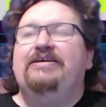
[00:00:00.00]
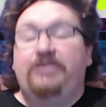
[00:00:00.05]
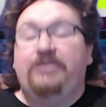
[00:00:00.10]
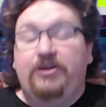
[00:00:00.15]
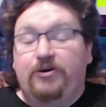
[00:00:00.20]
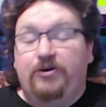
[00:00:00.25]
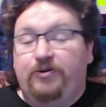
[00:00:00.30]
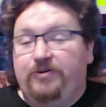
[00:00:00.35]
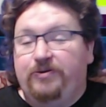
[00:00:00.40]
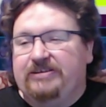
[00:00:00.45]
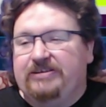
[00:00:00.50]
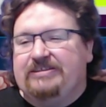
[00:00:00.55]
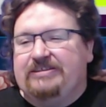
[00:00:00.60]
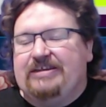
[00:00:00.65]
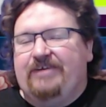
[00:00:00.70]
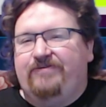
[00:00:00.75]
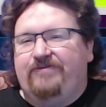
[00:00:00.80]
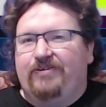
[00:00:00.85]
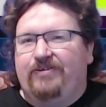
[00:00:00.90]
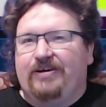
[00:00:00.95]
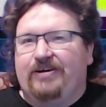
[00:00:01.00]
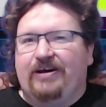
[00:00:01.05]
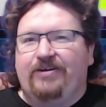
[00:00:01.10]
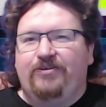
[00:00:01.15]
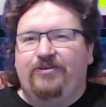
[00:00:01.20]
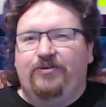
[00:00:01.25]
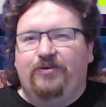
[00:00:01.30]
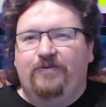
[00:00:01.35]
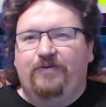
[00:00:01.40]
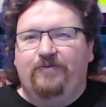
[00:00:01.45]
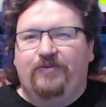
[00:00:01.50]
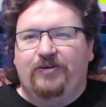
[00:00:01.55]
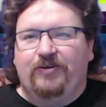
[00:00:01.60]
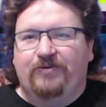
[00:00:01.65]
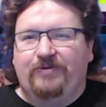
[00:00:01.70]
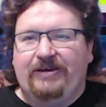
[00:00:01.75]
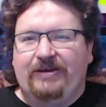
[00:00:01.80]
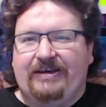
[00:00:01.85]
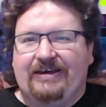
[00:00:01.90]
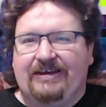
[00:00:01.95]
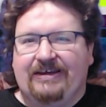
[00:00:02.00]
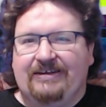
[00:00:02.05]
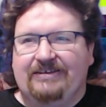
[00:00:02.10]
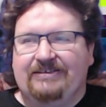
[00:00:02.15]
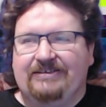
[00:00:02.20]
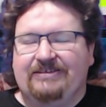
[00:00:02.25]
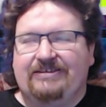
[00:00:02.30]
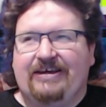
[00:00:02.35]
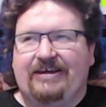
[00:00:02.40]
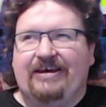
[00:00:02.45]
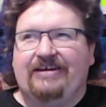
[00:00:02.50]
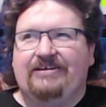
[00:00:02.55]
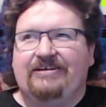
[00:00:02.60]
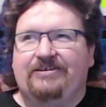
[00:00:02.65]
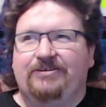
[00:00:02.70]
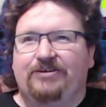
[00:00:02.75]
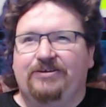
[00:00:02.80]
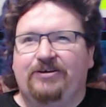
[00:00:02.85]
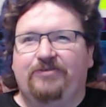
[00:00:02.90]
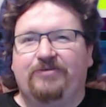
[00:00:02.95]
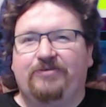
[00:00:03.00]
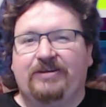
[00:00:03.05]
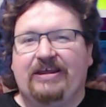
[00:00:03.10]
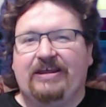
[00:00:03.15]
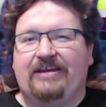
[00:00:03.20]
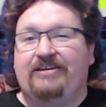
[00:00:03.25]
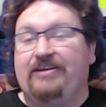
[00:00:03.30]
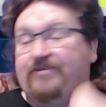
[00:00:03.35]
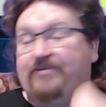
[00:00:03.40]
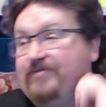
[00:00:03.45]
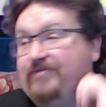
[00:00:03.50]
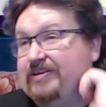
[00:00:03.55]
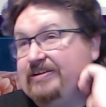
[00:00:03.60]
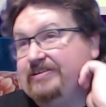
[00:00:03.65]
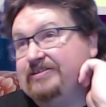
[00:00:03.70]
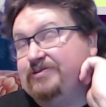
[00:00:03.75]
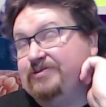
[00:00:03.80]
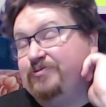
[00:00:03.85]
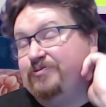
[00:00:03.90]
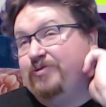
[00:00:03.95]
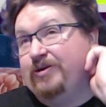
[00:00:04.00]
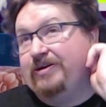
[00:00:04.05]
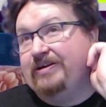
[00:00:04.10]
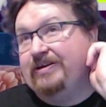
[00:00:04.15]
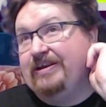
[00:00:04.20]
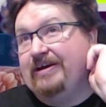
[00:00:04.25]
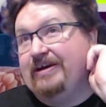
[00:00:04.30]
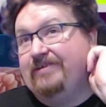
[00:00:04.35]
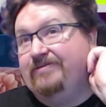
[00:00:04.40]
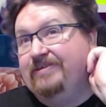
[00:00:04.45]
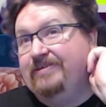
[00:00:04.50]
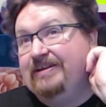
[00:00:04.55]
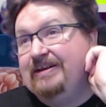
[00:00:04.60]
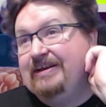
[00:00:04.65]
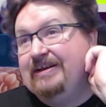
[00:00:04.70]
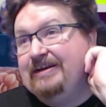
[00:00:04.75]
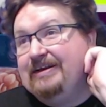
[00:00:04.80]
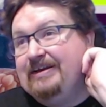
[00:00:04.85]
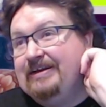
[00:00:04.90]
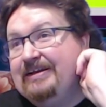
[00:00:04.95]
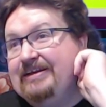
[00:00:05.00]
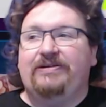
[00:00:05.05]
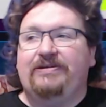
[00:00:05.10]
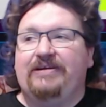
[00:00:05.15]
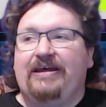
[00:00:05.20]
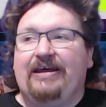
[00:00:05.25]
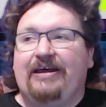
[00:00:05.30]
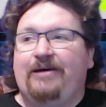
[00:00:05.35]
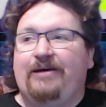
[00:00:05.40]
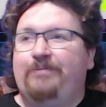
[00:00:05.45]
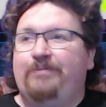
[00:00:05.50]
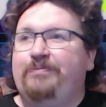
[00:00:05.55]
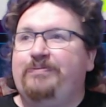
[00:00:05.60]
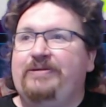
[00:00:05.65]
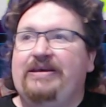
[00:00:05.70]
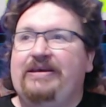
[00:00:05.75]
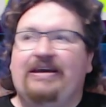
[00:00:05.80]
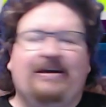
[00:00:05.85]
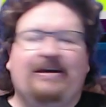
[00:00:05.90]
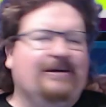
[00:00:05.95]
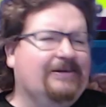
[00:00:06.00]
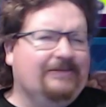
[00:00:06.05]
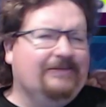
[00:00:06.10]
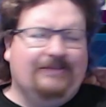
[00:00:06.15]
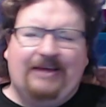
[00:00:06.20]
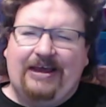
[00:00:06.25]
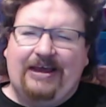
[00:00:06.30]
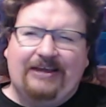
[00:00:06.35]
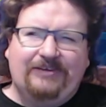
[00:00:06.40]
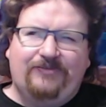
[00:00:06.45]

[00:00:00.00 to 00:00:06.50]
No, the staff are gone home for the weekend, and good luck with that. The event doesn't work now. But yeah,